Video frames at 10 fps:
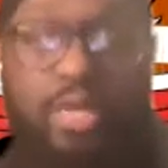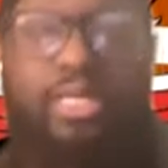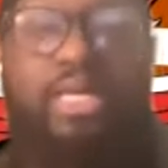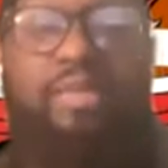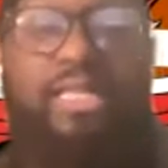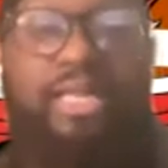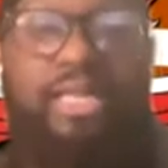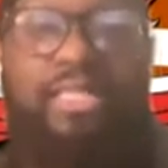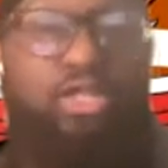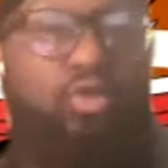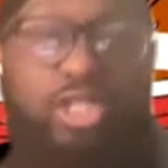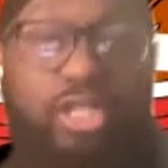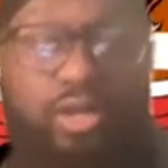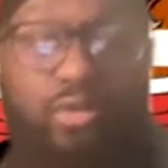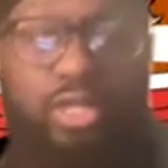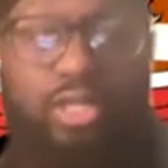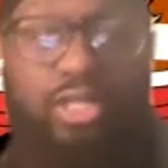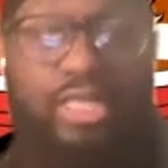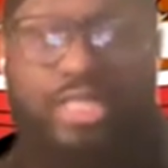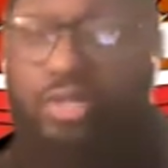Because my thing is this: you still a rookie.
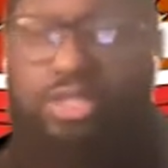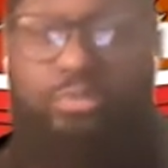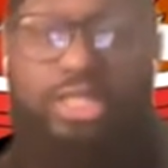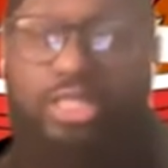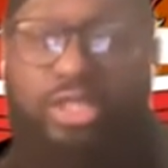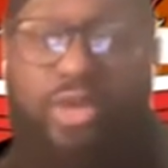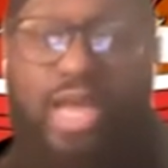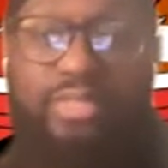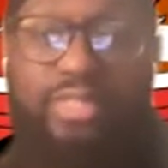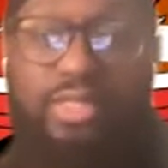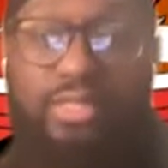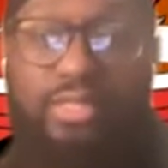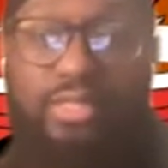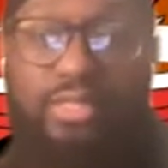It's still some shit that you haven't seen.